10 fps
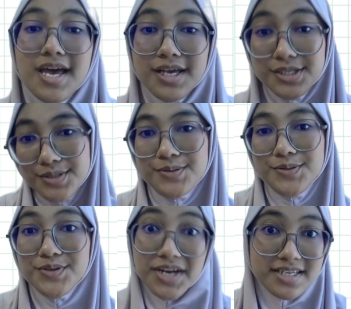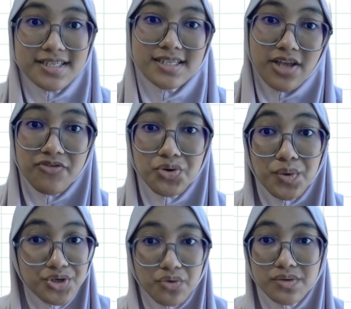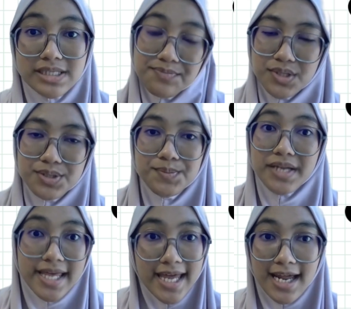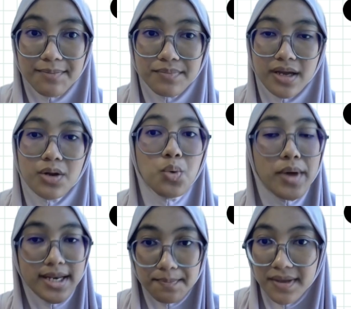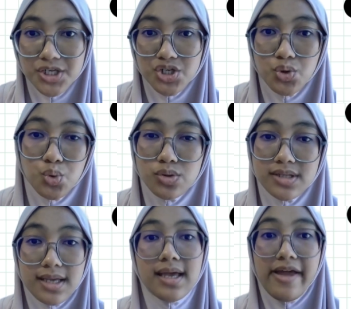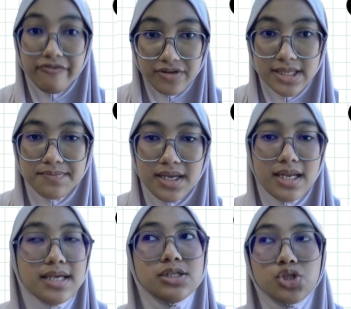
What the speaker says: So, there is a several withdrawal symptom that can happen when the patient who take amphetamine is